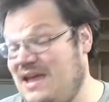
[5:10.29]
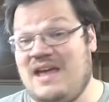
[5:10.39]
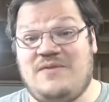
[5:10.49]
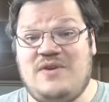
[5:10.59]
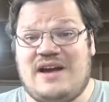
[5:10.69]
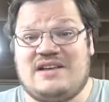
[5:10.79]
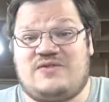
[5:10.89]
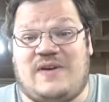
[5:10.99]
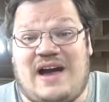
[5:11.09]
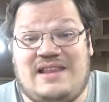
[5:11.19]
If you guys
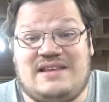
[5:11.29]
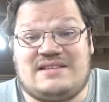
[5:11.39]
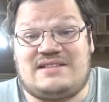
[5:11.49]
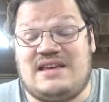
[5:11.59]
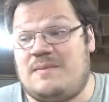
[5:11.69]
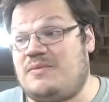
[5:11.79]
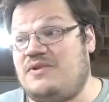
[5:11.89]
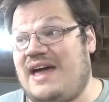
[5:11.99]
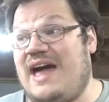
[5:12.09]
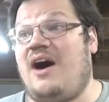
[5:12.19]
find this tip
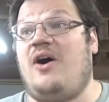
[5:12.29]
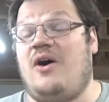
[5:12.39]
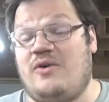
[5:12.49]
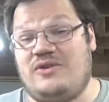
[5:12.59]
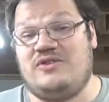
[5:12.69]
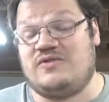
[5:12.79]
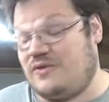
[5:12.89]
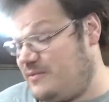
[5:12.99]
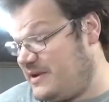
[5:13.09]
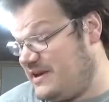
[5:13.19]
at all
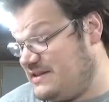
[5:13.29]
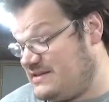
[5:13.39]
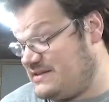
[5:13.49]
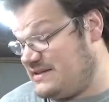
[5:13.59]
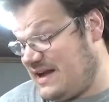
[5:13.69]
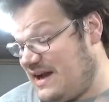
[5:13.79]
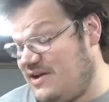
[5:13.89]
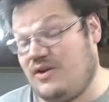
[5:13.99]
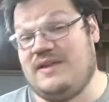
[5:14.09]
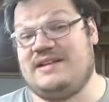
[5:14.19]
useful, because I
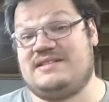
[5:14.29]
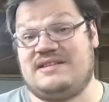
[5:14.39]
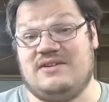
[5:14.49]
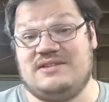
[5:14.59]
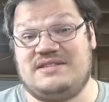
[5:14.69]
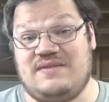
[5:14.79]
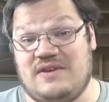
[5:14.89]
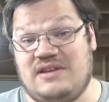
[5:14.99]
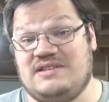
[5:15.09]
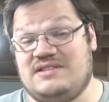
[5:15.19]
know that it's going to save you
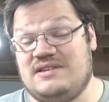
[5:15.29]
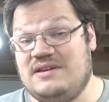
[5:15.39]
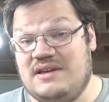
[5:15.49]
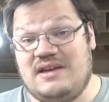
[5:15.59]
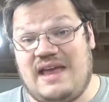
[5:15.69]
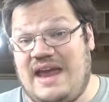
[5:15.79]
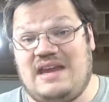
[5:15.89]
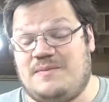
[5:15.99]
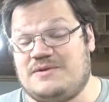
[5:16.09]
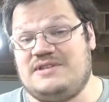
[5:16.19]
at least
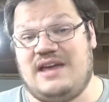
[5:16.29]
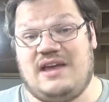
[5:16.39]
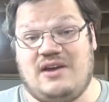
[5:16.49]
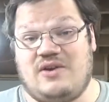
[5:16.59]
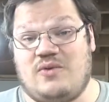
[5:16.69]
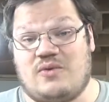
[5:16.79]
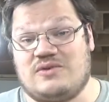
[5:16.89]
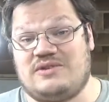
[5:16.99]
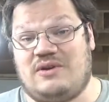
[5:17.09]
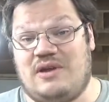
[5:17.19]
80% on your quarter
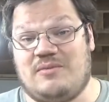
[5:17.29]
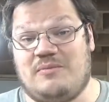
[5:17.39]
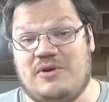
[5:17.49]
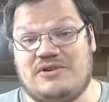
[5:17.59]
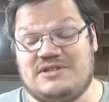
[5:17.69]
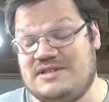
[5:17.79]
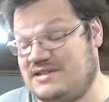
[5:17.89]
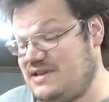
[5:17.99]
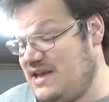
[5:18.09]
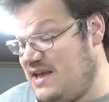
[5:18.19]
sawn lumber
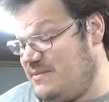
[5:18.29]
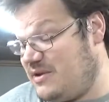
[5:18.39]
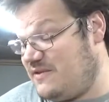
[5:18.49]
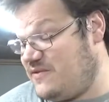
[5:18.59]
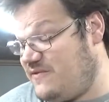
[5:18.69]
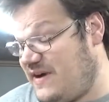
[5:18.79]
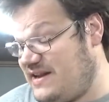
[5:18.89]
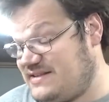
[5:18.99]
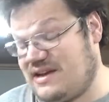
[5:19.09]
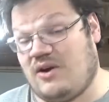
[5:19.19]
purchases. But if you find
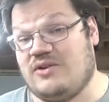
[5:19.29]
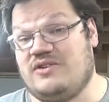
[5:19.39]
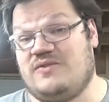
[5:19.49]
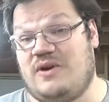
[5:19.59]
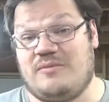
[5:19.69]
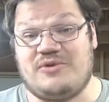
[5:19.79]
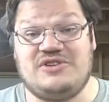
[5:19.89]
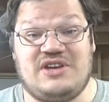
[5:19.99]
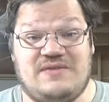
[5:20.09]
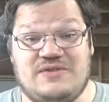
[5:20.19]
this at all useful, I'd
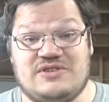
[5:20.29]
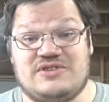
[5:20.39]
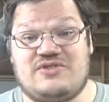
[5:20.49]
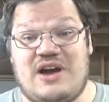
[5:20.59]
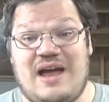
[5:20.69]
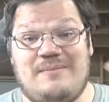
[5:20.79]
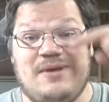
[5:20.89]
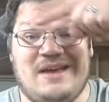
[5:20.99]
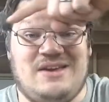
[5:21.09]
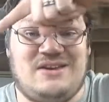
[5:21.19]
appreciate if you subscribe.
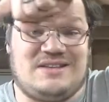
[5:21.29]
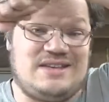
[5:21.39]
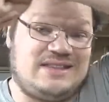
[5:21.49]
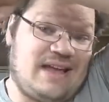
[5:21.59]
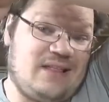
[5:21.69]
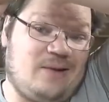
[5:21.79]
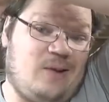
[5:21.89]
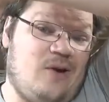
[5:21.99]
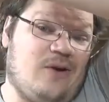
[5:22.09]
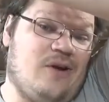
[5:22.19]
You just hit that little
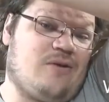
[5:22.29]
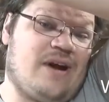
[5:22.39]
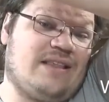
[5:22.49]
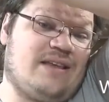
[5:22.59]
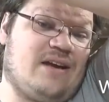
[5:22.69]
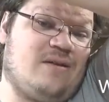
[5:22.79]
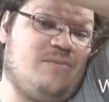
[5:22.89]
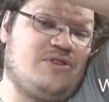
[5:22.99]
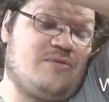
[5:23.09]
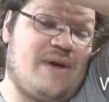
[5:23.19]
logo right there,
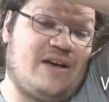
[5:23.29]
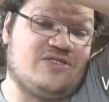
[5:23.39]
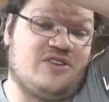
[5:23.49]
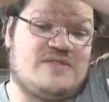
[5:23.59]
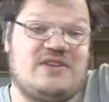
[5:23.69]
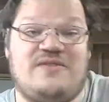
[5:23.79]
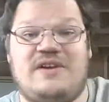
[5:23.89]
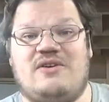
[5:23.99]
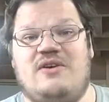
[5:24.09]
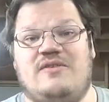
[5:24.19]
put your mouse over, your
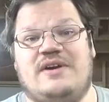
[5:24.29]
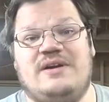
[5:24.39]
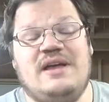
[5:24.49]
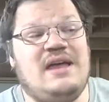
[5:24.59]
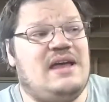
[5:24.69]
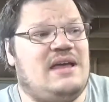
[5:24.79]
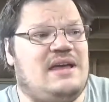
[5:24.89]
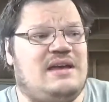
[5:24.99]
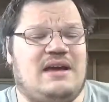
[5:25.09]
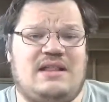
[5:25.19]
finger over it,
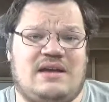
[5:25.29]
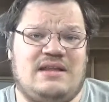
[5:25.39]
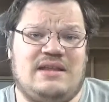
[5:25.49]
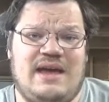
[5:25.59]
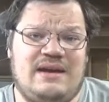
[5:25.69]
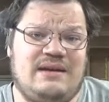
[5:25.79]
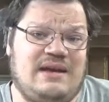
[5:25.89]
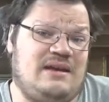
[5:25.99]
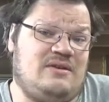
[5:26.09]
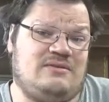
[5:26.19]
and uh, click on that,
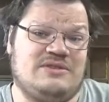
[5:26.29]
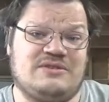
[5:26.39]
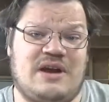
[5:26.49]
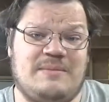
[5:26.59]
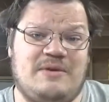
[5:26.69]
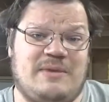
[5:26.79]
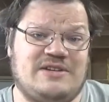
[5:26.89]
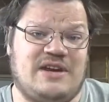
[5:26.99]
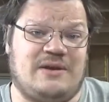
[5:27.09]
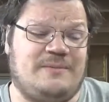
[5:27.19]
and it'll subscribe you to my
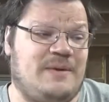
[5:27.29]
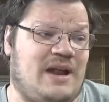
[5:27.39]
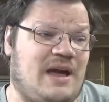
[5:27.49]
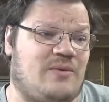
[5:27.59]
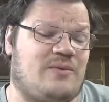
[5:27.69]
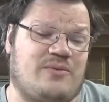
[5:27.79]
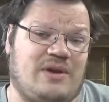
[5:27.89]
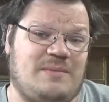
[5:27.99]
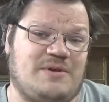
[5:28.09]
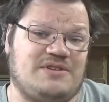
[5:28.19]
channel, and I would really
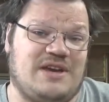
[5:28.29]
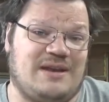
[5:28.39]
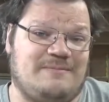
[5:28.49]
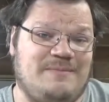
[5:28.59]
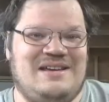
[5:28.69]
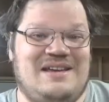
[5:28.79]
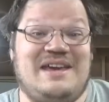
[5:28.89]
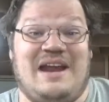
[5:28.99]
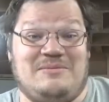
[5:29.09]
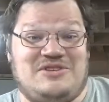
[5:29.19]
appreciate it.
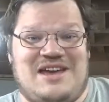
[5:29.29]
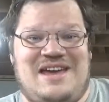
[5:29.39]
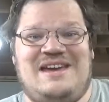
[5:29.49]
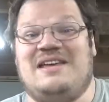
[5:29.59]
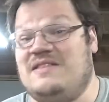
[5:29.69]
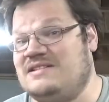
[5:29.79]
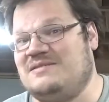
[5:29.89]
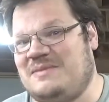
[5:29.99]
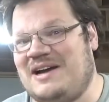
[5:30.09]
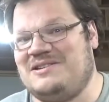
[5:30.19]
Again, I'm Jay, and this is
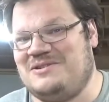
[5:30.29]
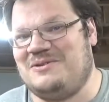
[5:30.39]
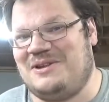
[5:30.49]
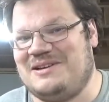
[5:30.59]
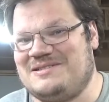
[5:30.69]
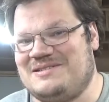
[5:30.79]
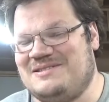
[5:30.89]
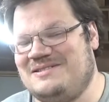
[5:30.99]
my to-do list.